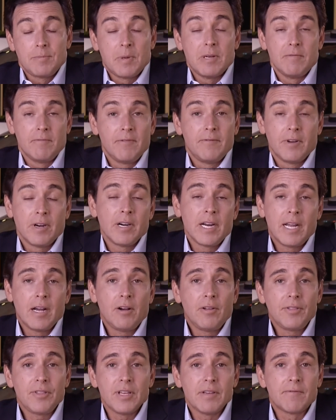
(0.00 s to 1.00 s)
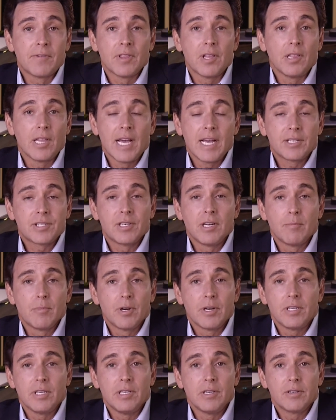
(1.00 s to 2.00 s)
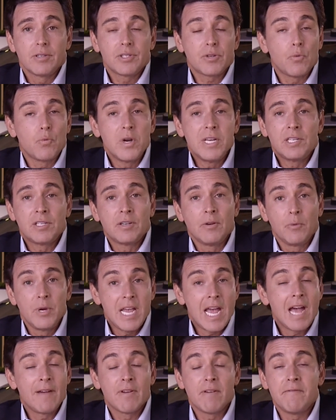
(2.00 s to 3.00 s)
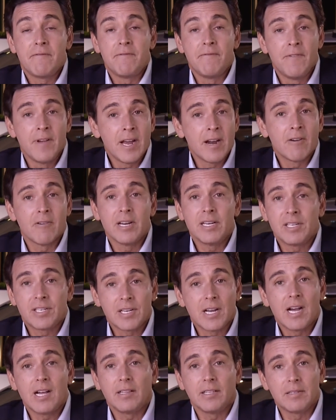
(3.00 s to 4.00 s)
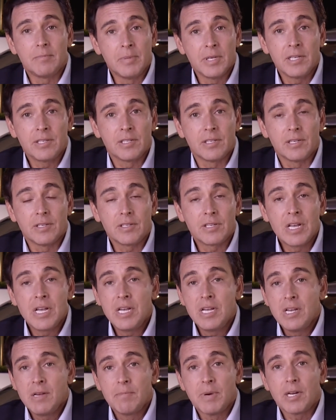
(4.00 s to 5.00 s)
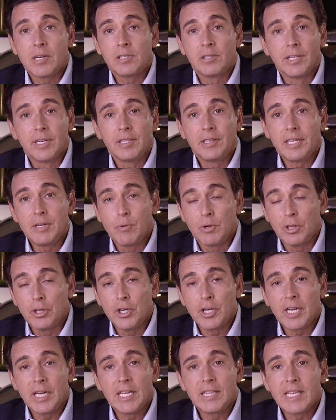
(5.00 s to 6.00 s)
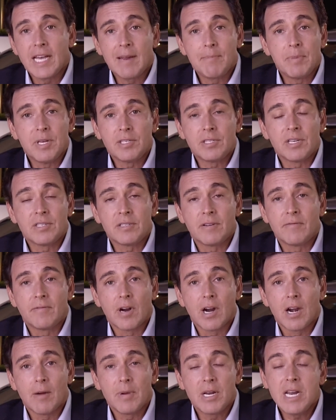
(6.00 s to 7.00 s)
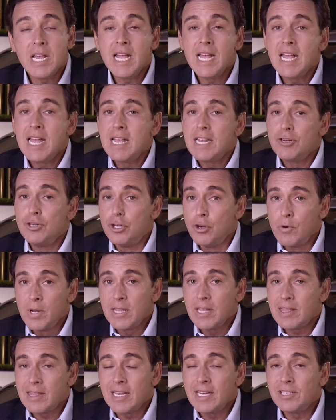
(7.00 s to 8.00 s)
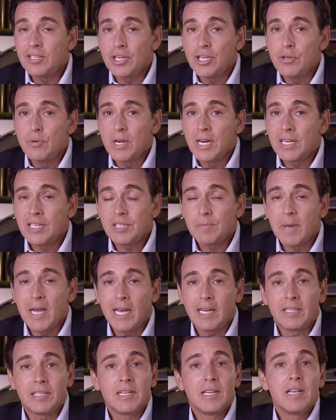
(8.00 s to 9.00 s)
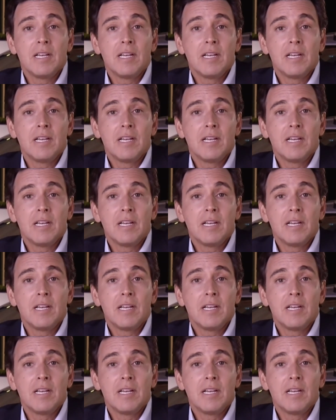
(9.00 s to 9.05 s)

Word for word: been very healthy for the last number of years. We, we have a very solid business, but clearly we're looking at that business environment, doing the things that you would expect,